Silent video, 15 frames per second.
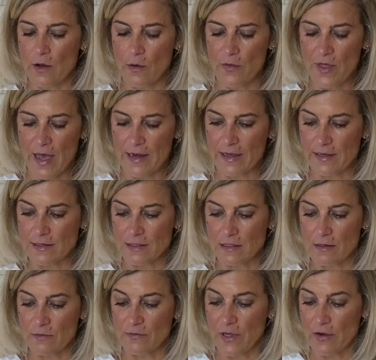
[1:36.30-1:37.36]
that is
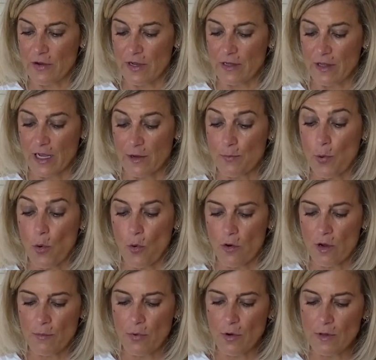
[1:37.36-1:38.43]
very
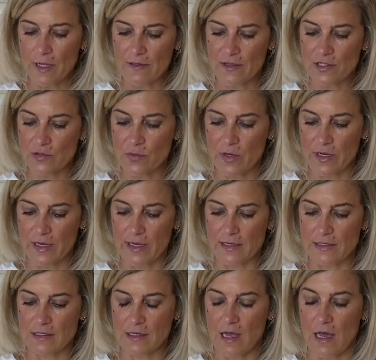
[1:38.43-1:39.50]
pourable. Like this one
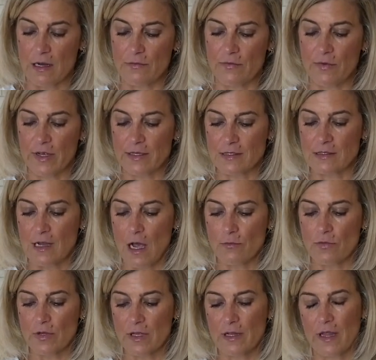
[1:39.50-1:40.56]
is it's not
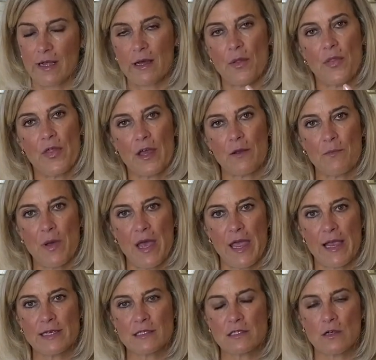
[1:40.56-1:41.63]
really like a thick
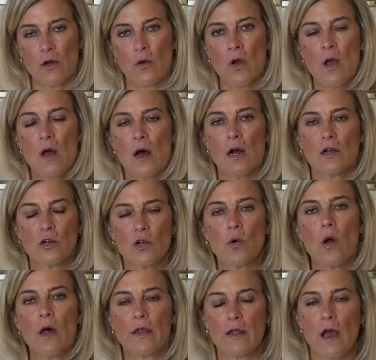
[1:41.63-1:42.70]
paste. So a good
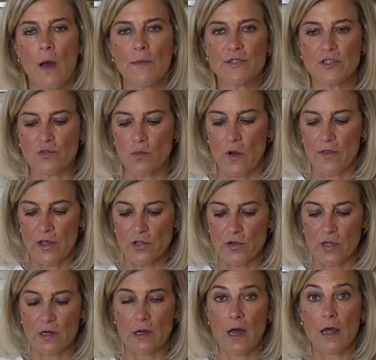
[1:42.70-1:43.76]
quality hummus is one that you
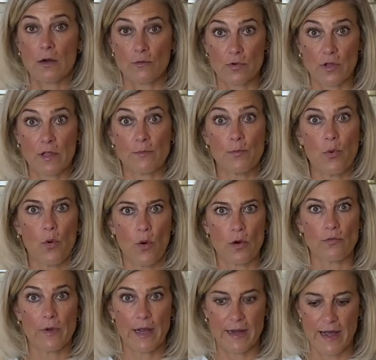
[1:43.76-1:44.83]
can kind of really pour
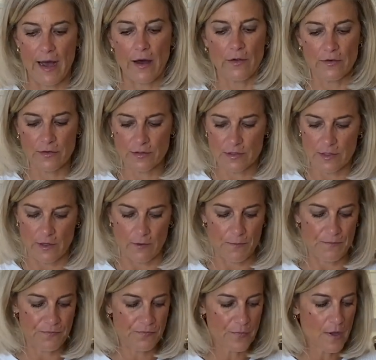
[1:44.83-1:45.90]
right out. So,
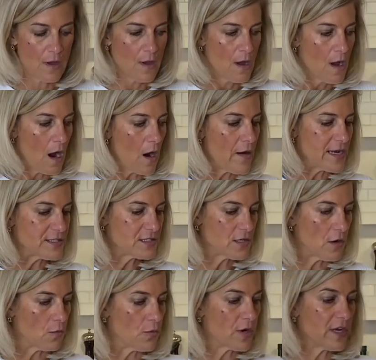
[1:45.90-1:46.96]
all right,
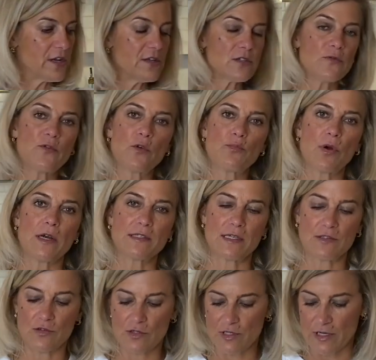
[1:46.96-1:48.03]
so we're going to use a food
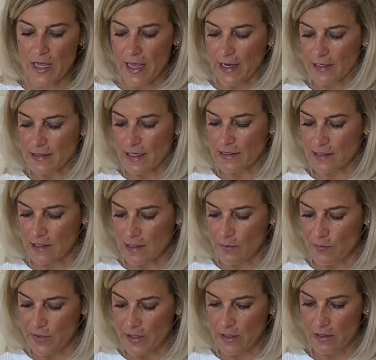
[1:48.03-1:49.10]
processor today because that's going to
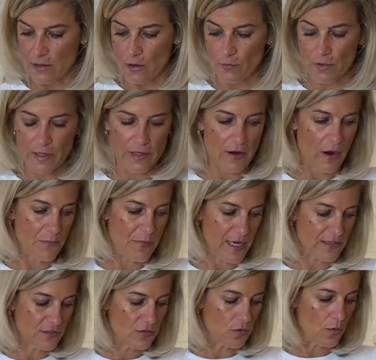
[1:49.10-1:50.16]
be, really our
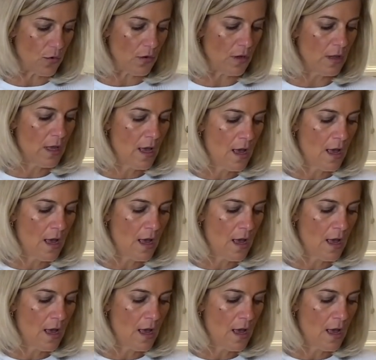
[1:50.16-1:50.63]
best tool.